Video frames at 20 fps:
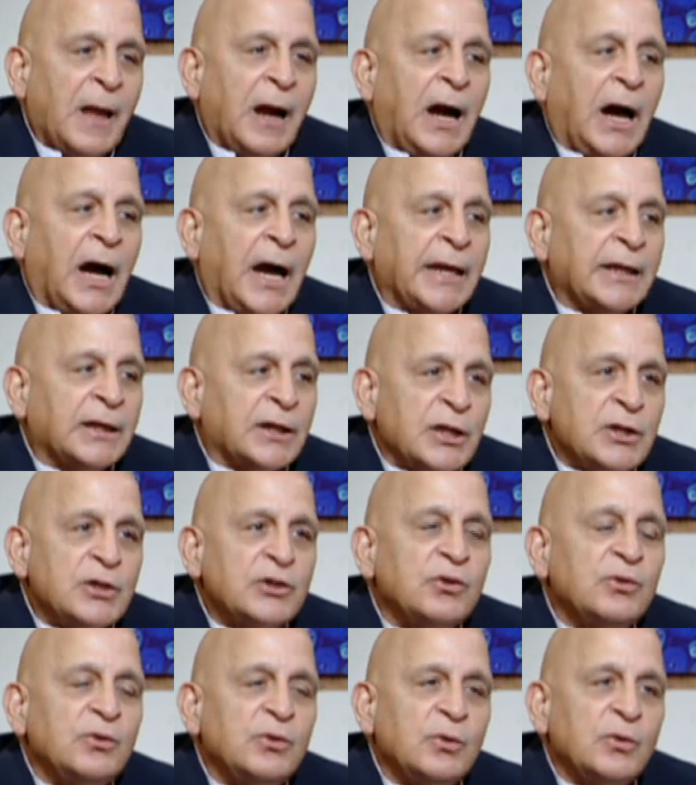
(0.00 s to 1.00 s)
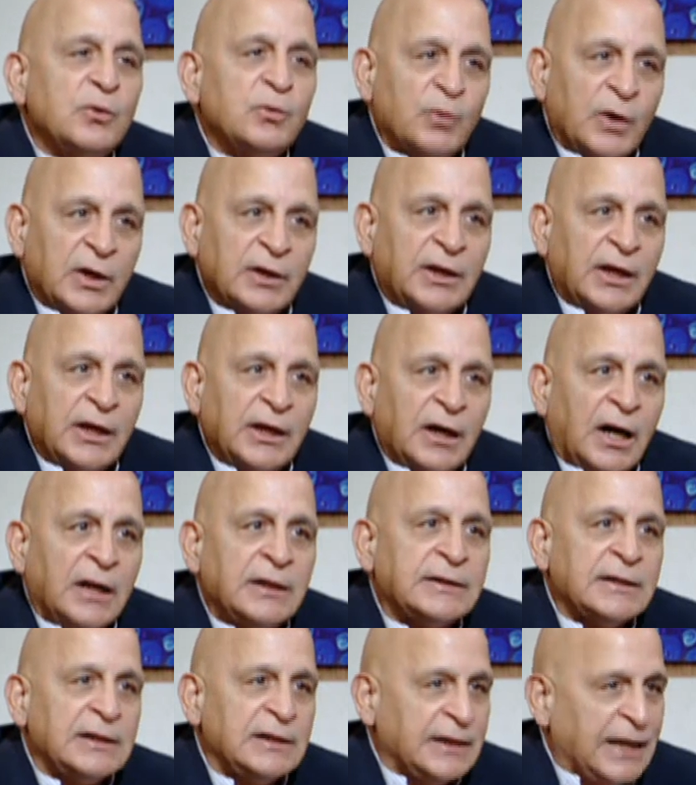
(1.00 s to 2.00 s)
I continued working
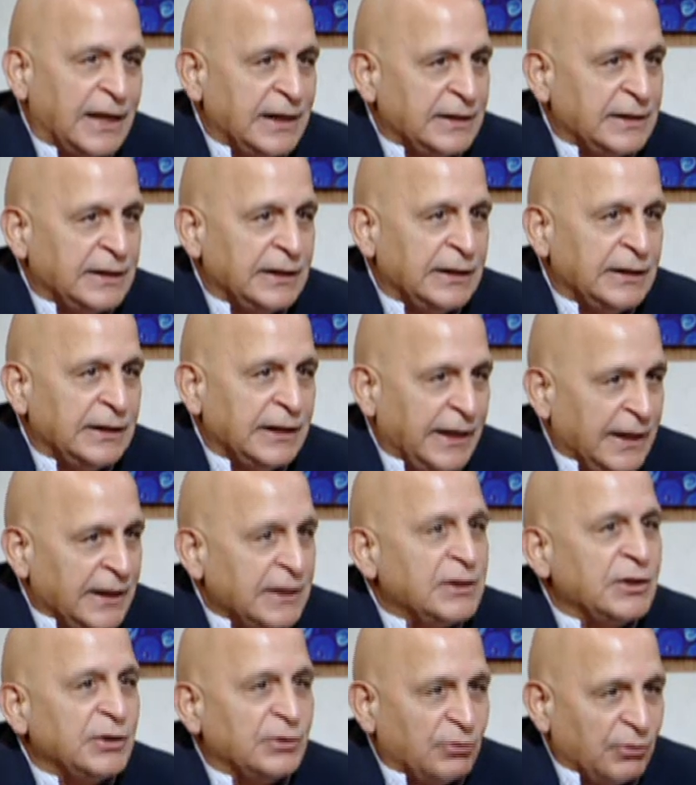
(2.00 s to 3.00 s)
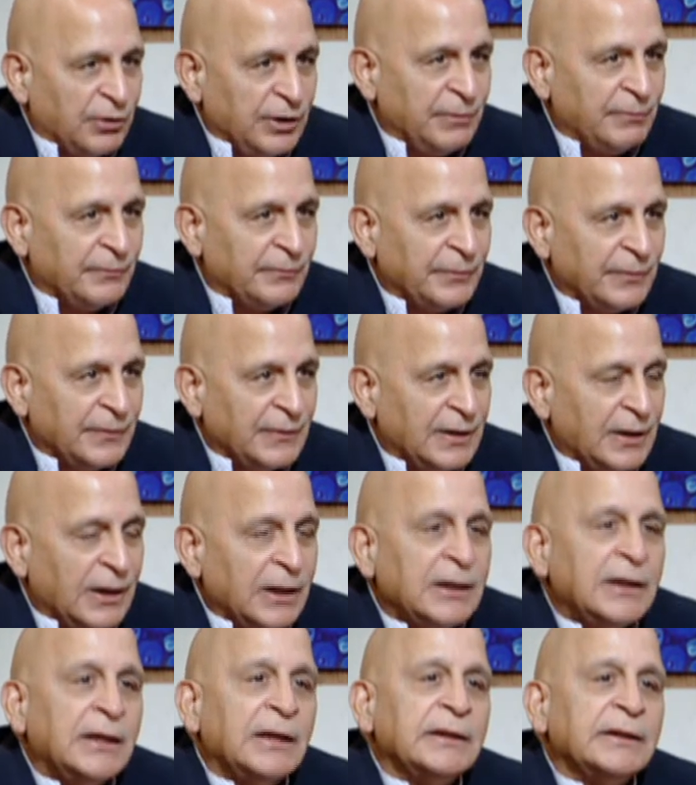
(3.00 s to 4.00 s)
until 1983. Mm -hmm.
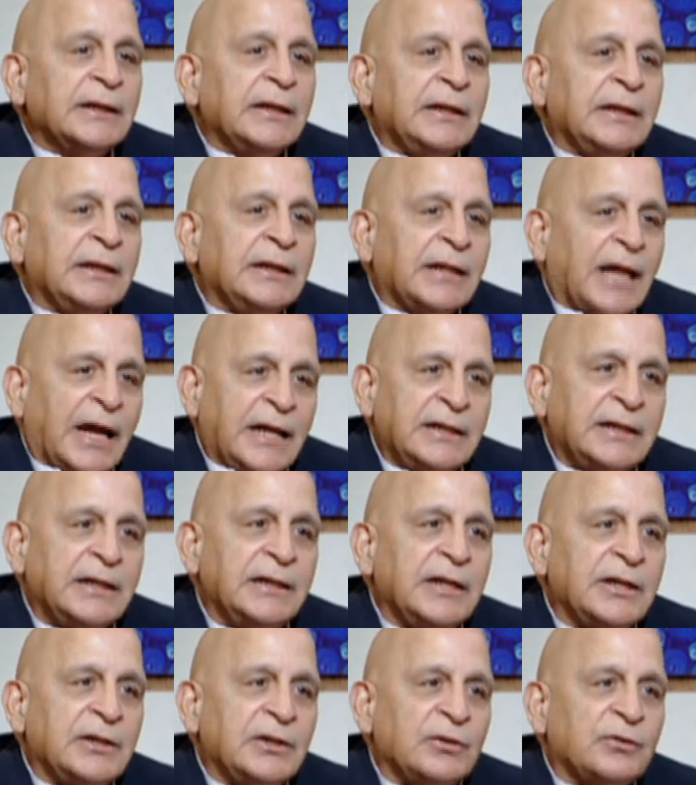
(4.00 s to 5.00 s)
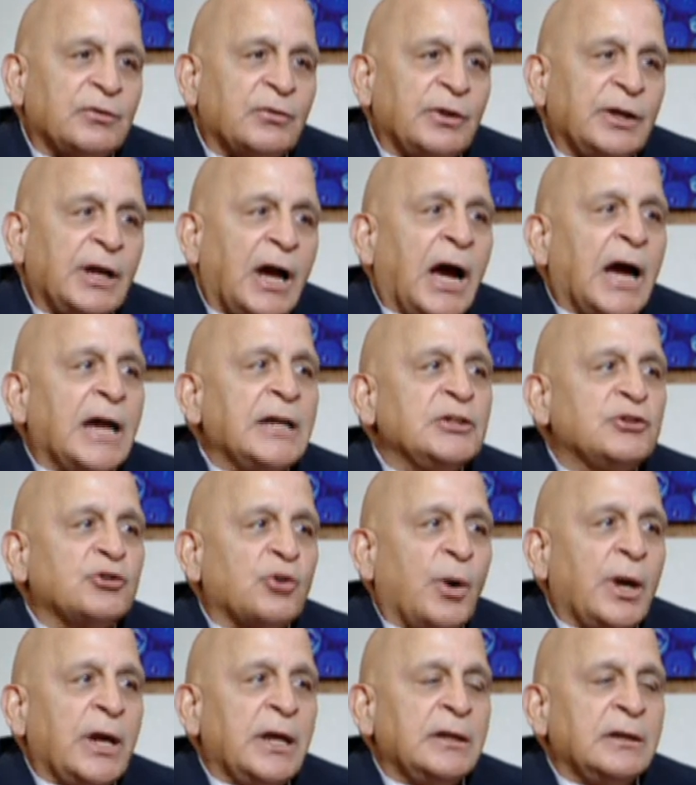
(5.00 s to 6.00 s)
Then in 1983, I
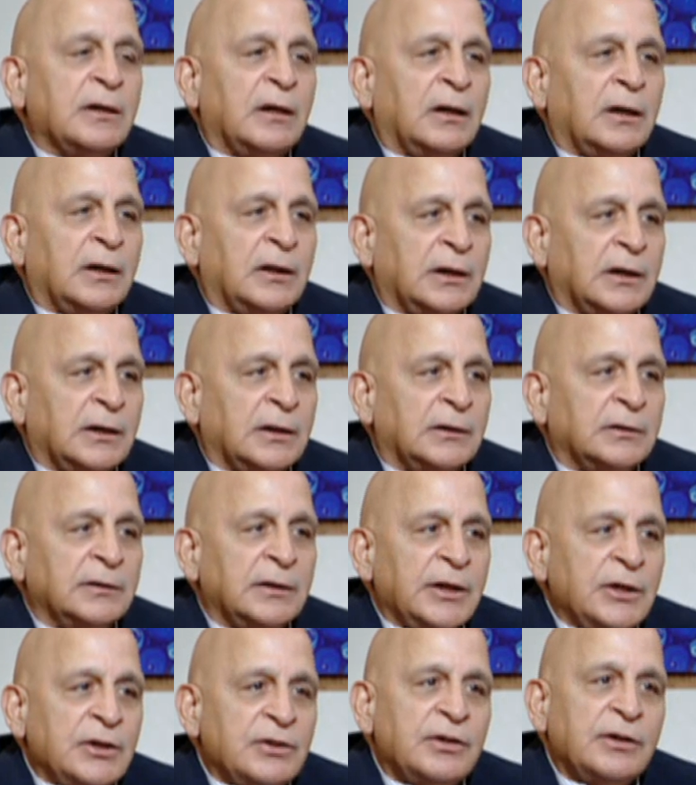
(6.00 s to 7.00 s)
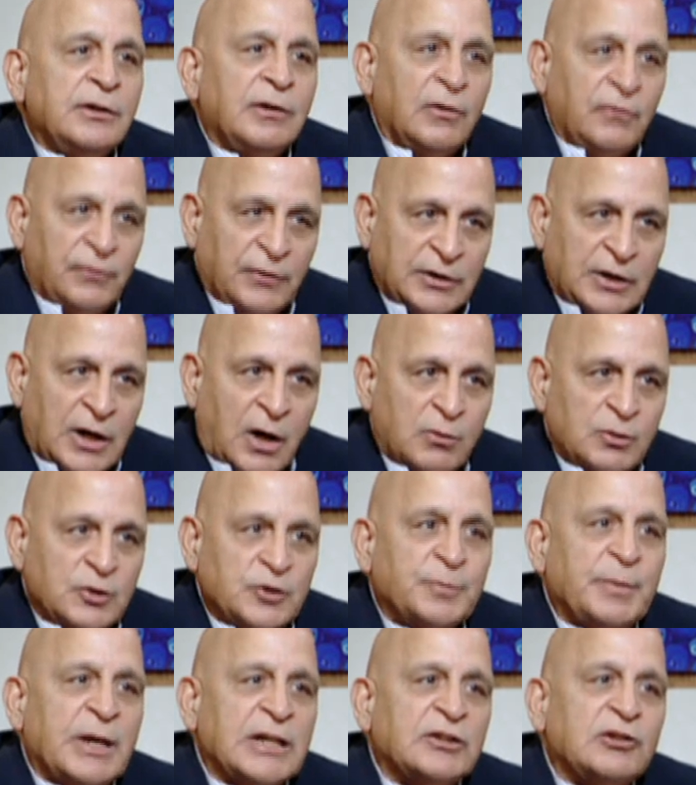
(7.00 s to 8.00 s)
joined an interior fit out
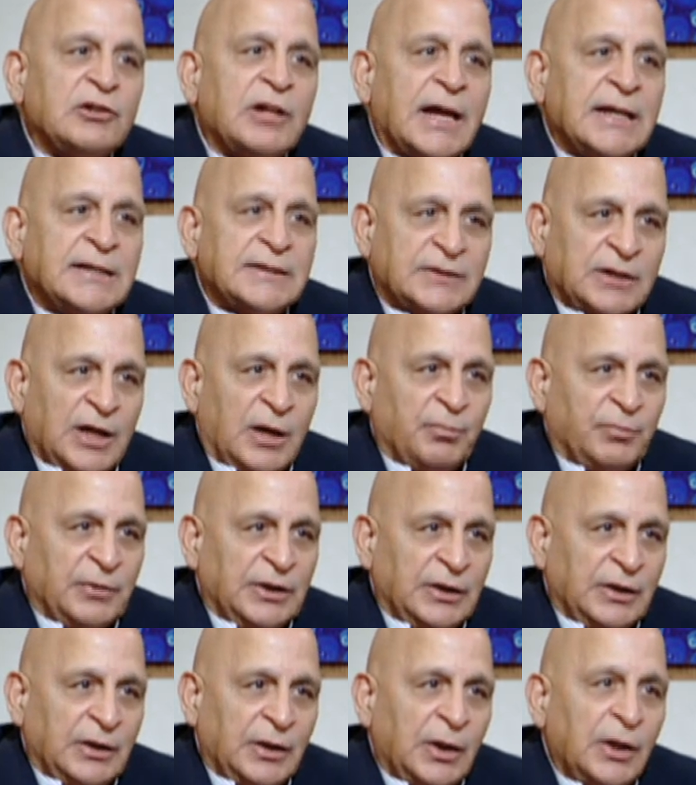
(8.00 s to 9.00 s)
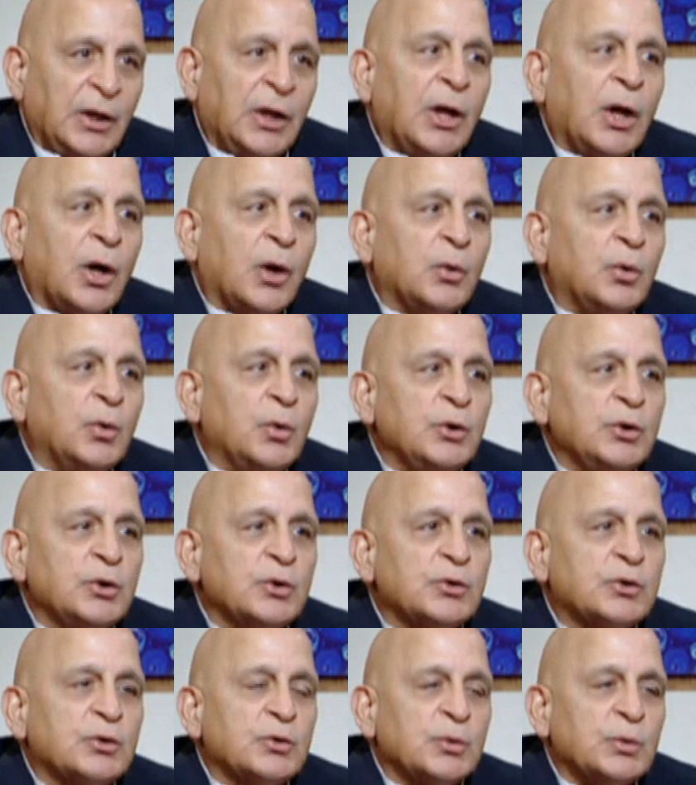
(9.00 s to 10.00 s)
specialized company mm -hmm. who
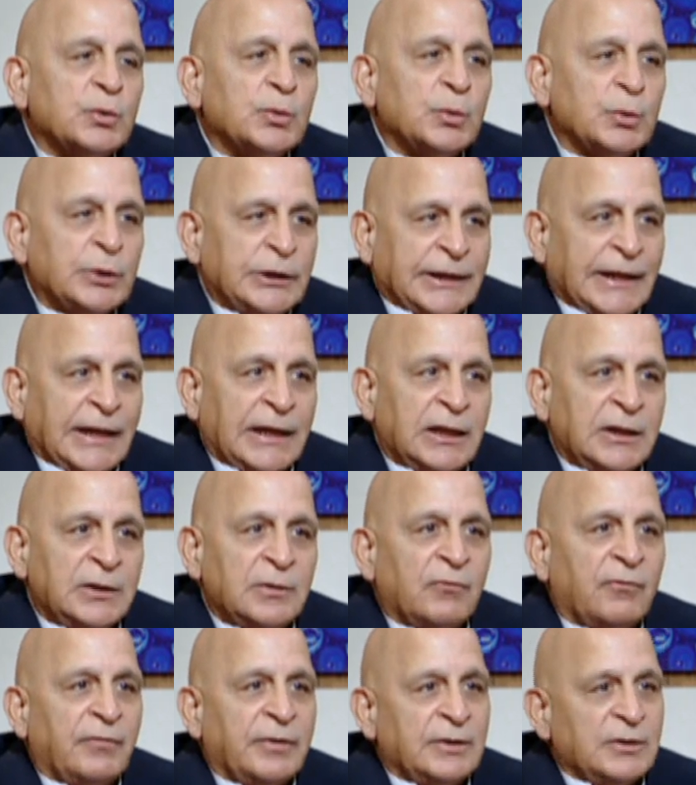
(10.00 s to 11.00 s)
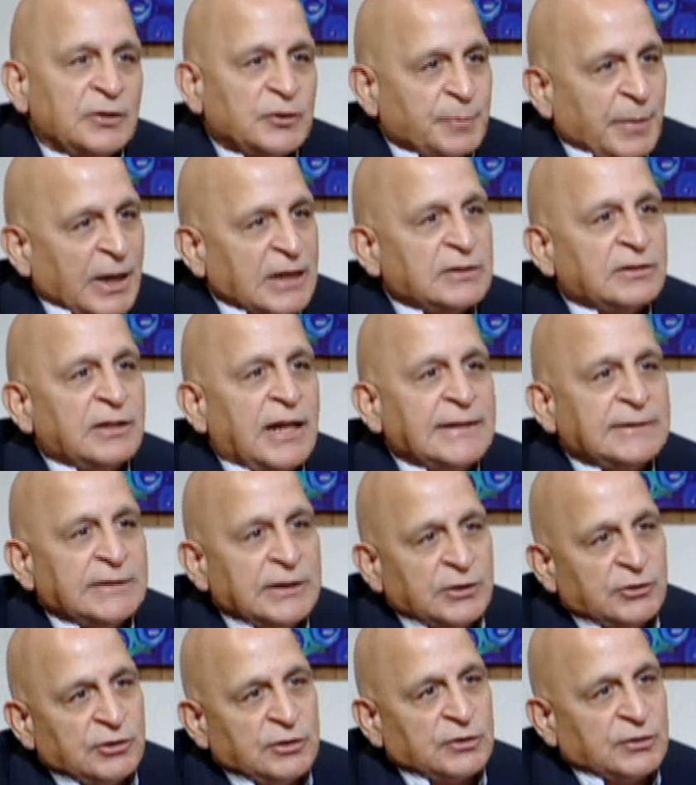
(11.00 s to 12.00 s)
used to deal with specialized
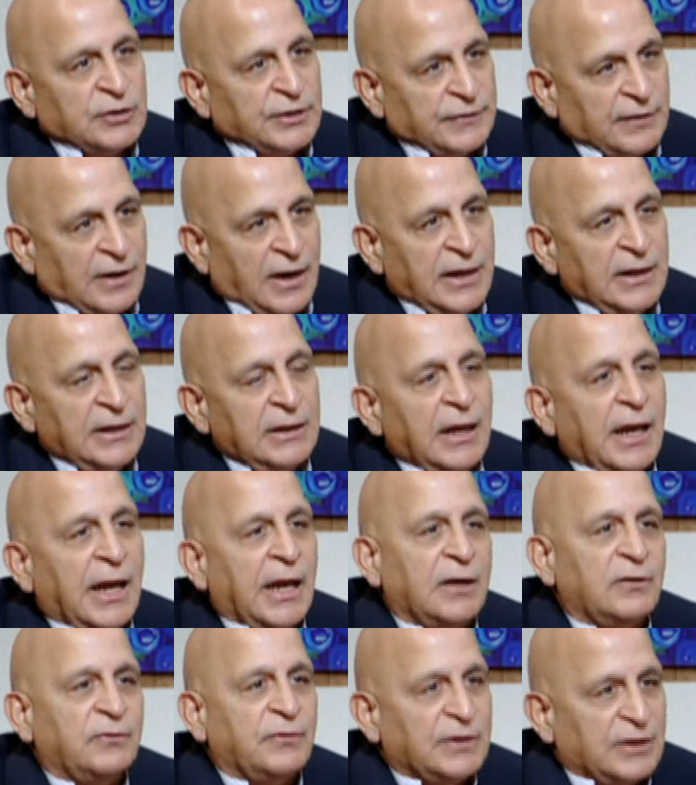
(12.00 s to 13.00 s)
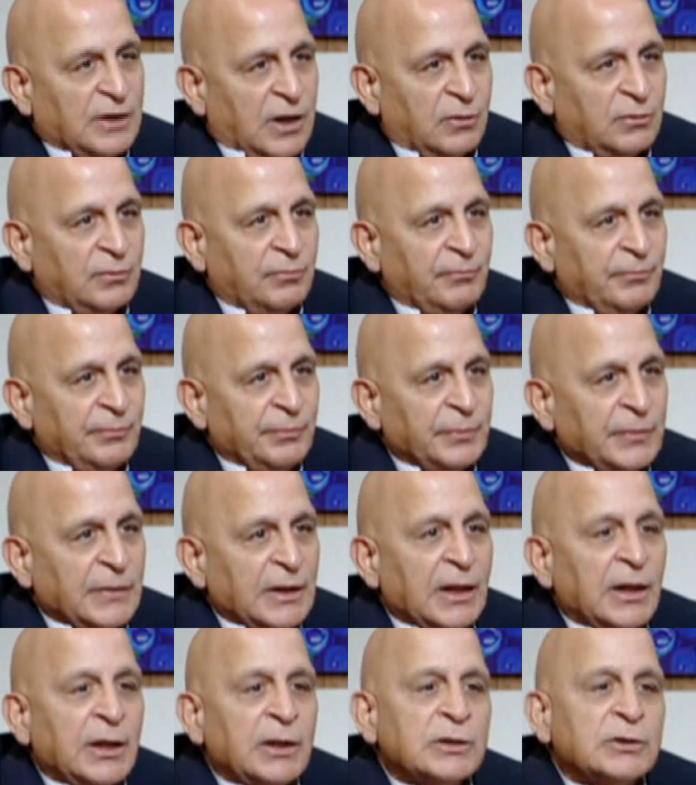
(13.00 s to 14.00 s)
interior design and fit out. Mm
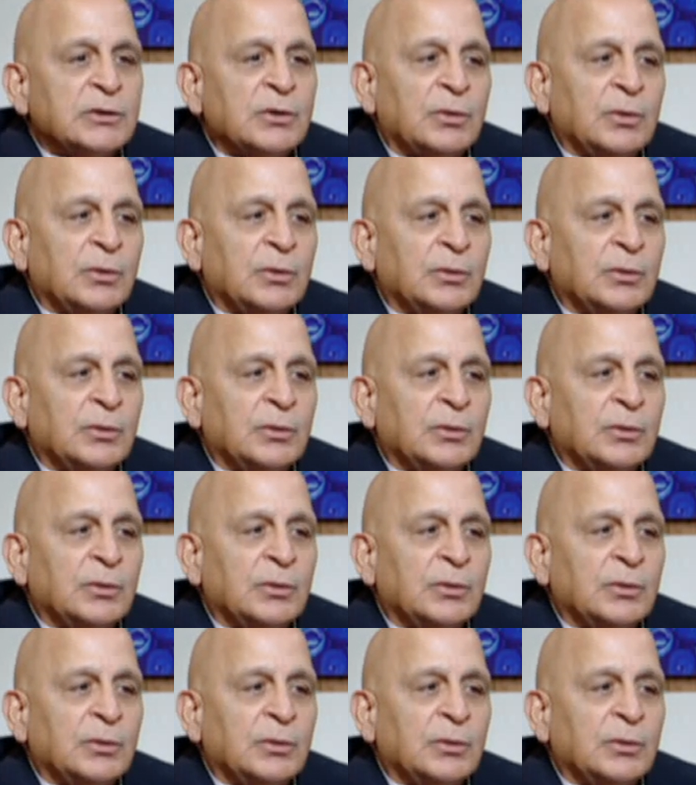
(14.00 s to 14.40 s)
-hmm. So